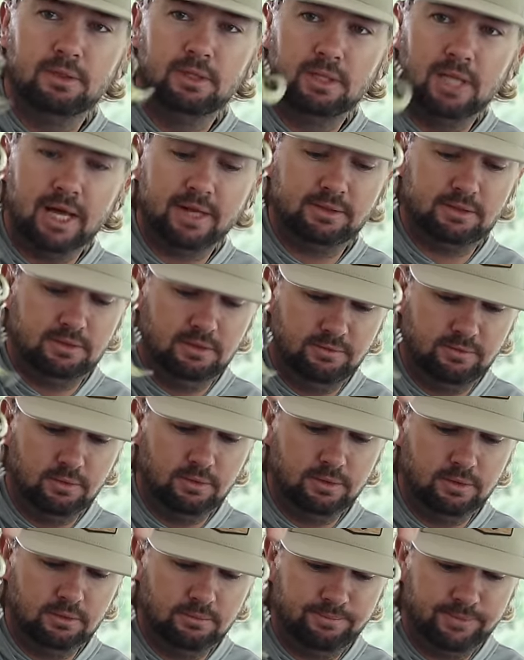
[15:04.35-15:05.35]
A lot of stuff
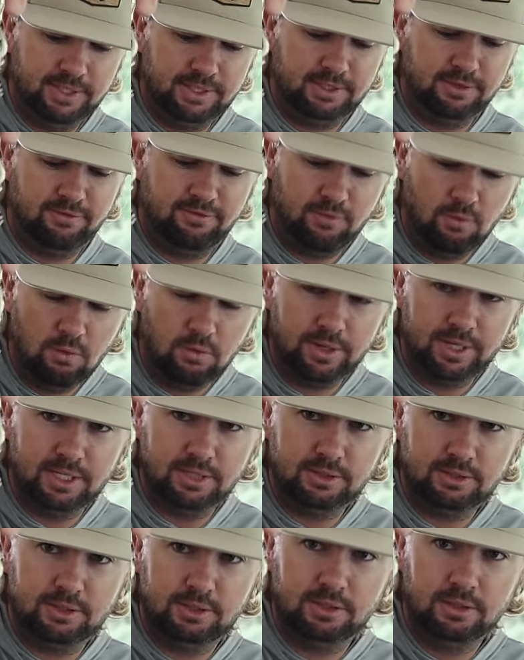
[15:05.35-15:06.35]
going on. This is a
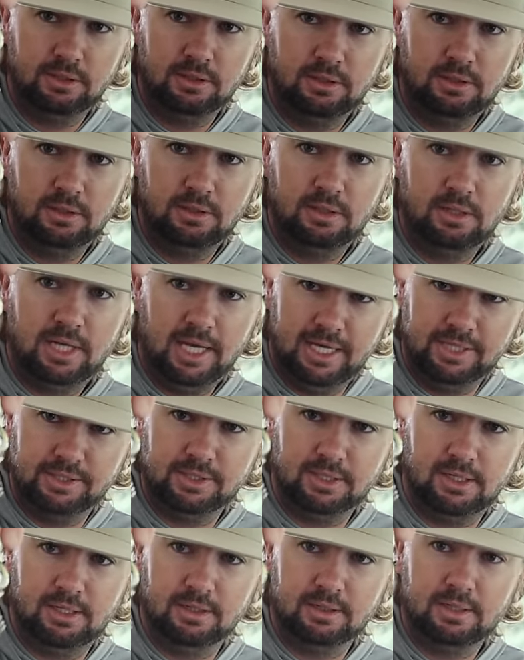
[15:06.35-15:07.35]
4-inch
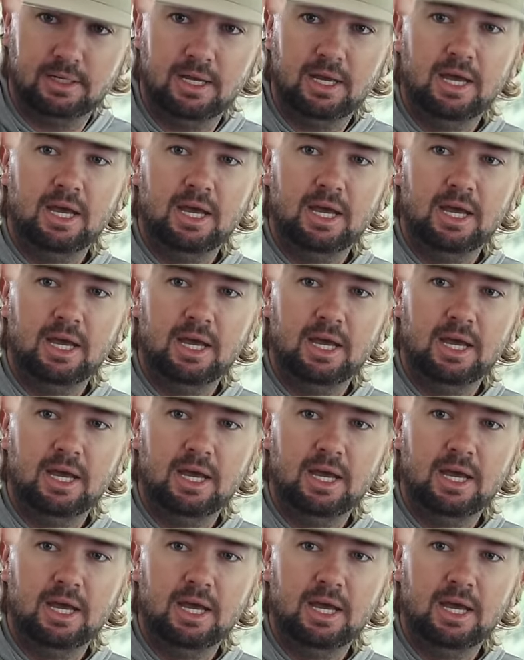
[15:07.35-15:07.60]
Hedgehog.